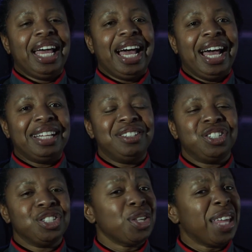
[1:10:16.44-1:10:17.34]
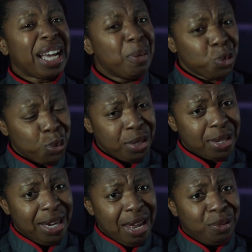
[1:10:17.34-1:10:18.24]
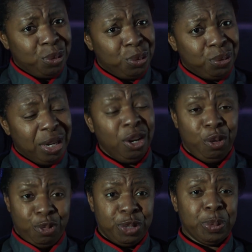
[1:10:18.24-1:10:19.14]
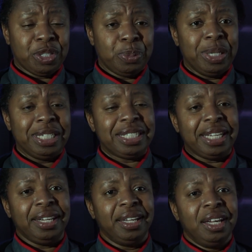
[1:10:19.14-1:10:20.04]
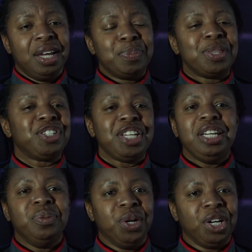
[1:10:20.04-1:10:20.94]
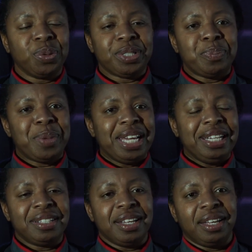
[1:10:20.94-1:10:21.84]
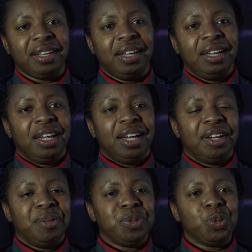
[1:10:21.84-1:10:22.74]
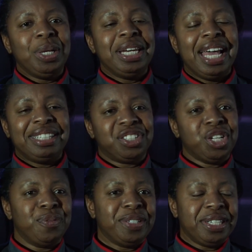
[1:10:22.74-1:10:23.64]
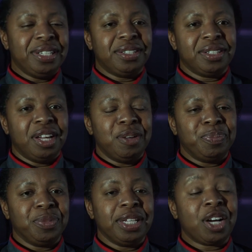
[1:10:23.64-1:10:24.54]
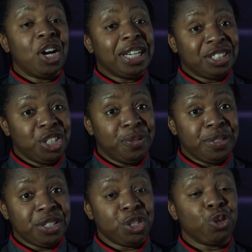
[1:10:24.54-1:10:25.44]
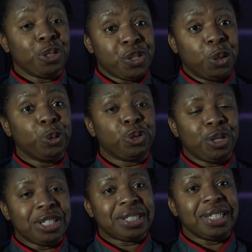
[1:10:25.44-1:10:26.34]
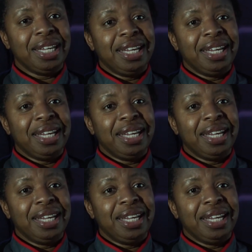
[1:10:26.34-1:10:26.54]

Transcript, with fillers: And so that comes with a level, a lot of responsibility, but the teamwork was amazing. Um, we led services, um, uh, cardiac services across the whole trust.